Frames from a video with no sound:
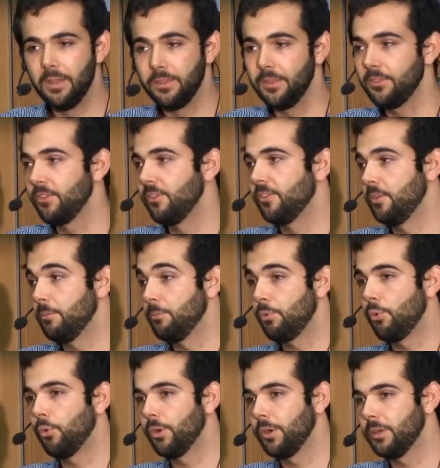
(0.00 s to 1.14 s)
this is an
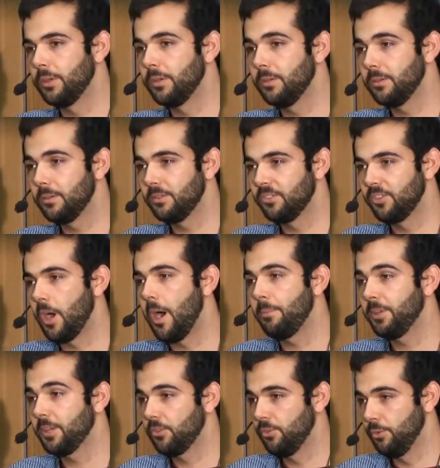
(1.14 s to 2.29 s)
important
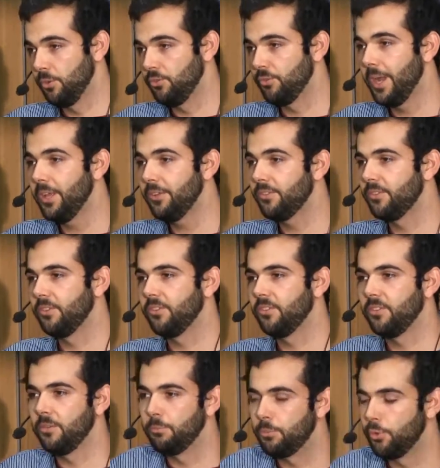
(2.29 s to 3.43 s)
topic to address, this
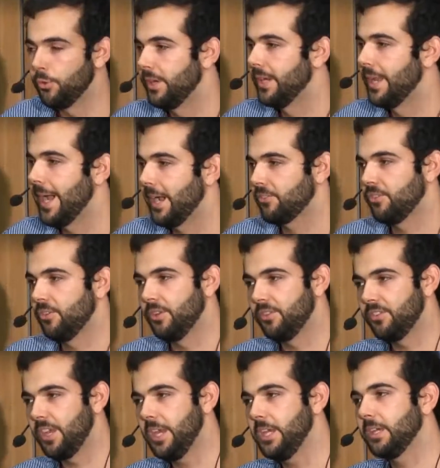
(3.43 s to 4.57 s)
is an important action to
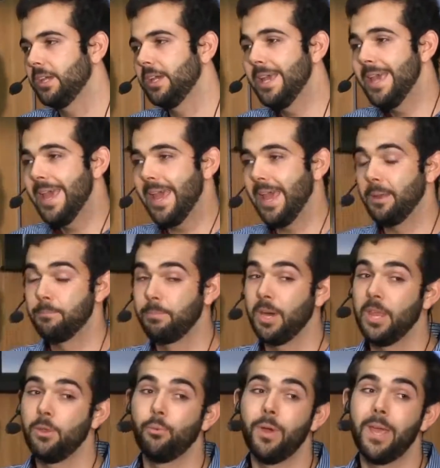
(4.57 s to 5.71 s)
take, and by
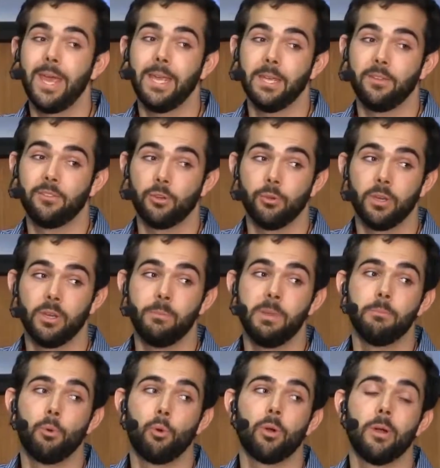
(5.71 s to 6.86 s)
the way, it's going to be
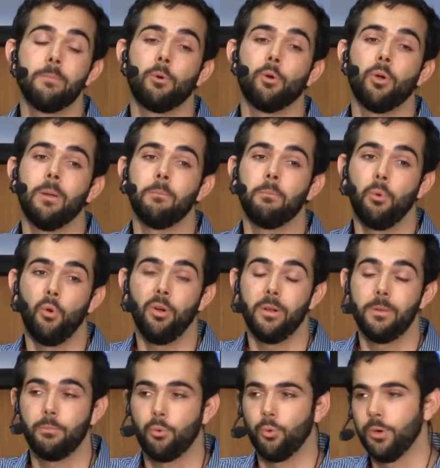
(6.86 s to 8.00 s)
more and more and more
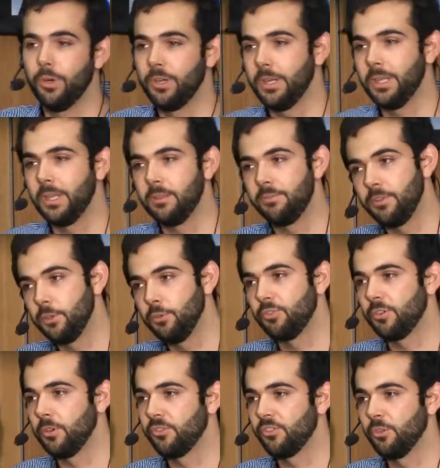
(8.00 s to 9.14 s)
important in the
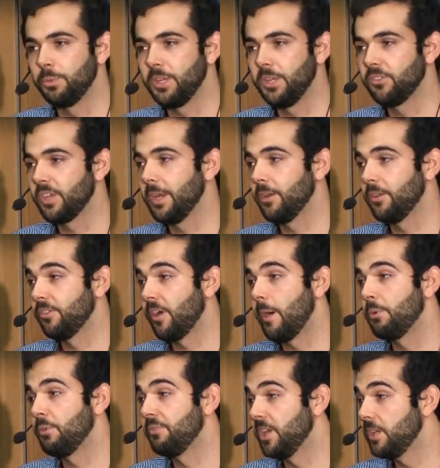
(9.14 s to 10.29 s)
future, so please get on
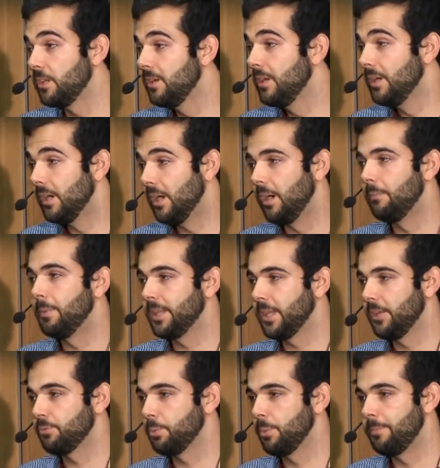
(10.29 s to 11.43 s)
top of it. And
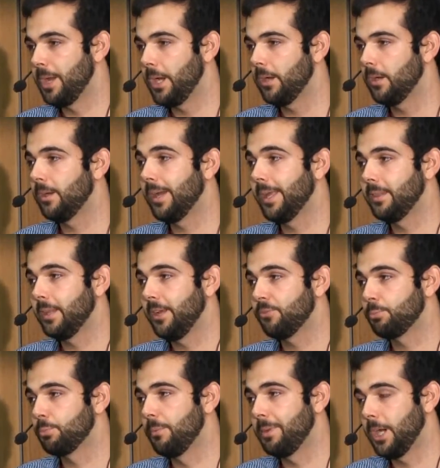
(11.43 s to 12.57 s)
let's
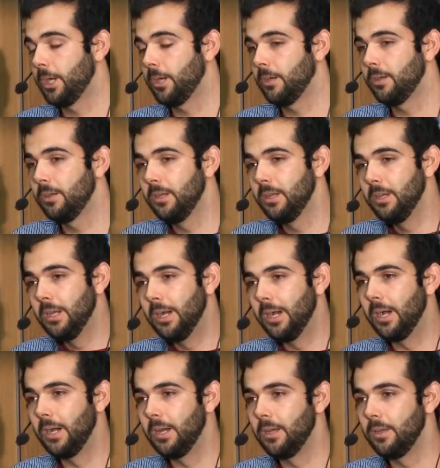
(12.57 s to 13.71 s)
prepare
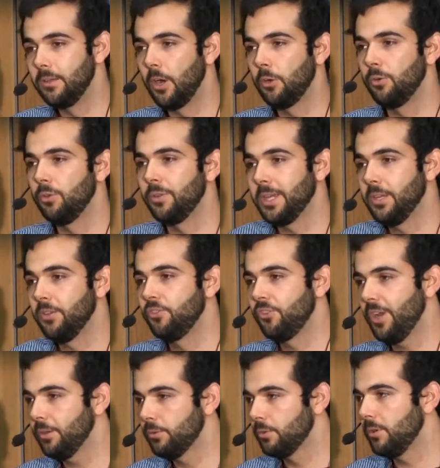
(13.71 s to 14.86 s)
not only in
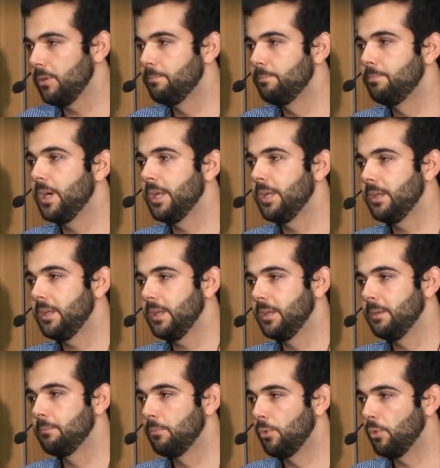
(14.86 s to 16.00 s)
general, but
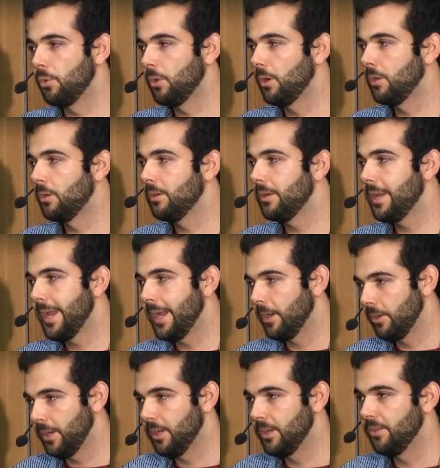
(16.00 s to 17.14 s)
in more
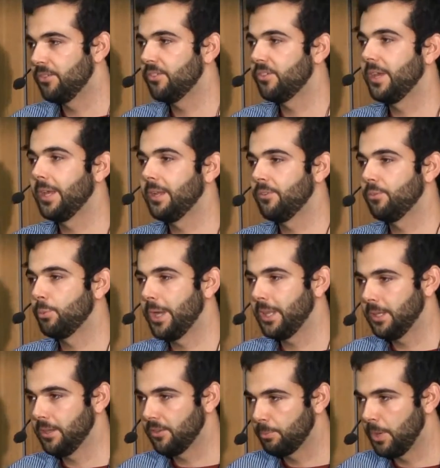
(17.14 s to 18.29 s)
areas and as
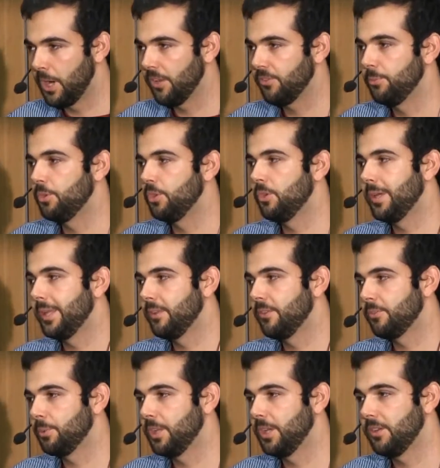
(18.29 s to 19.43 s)
widely as possible. And
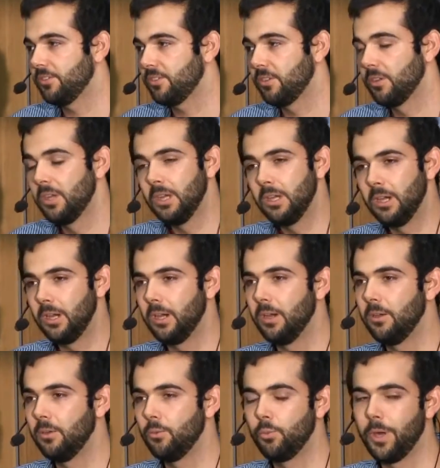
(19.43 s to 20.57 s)
this place
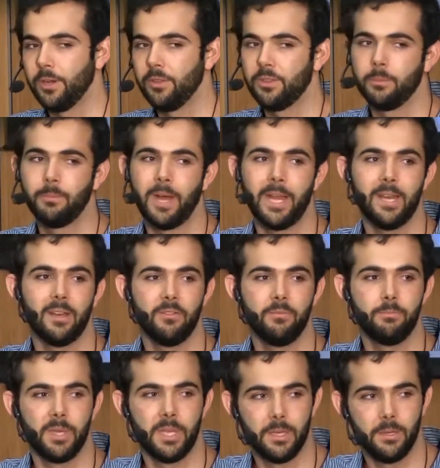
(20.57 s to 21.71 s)
where there might have
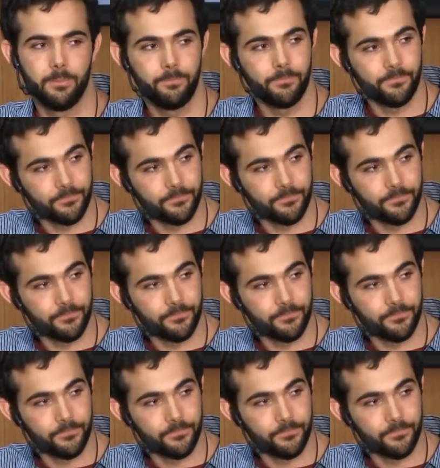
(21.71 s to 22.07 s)
been